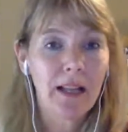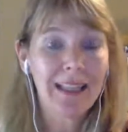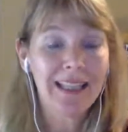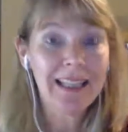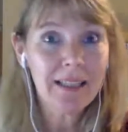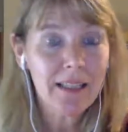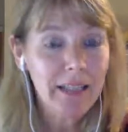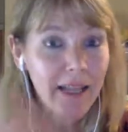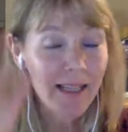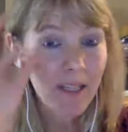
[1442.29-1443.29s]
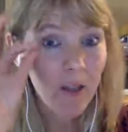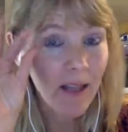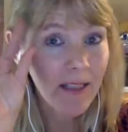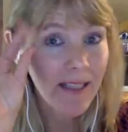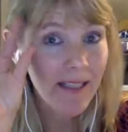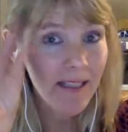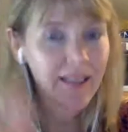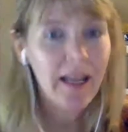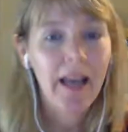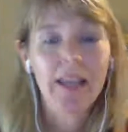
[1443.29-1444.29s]
glint, like I saw a glint in his
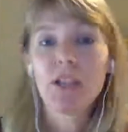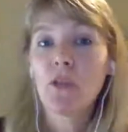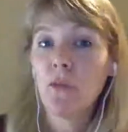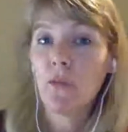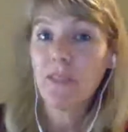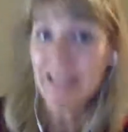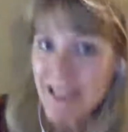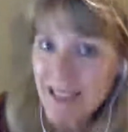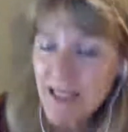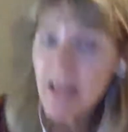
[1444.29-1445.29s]
eye, to flint.